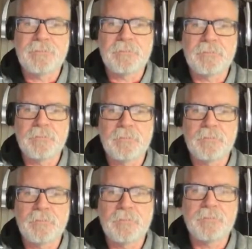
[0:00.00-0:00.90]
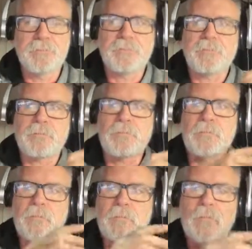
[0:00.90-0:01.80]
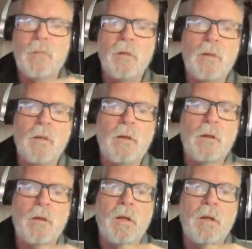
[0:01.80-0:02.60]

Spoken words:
Okay. So it's a full World War III?